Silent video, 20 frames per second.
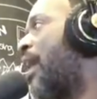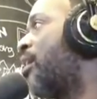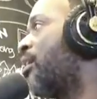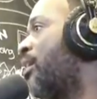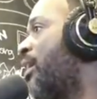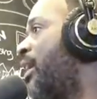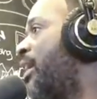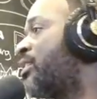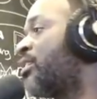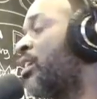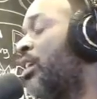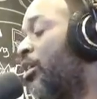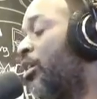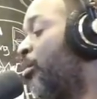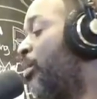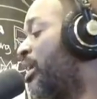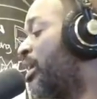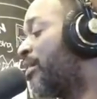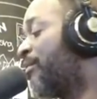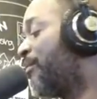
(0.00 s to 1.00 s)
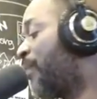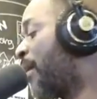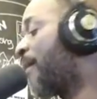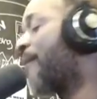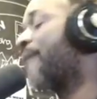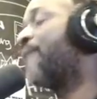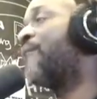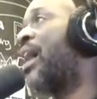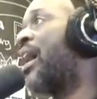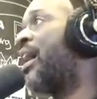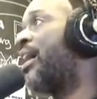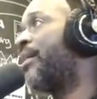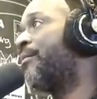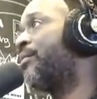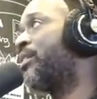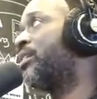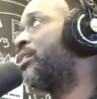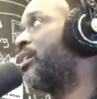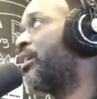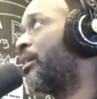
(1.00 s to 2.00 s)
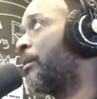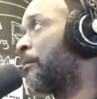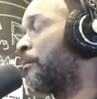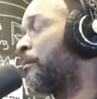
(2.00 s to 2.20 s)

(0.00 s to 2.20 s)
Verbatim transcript: outlets, we can verify everything.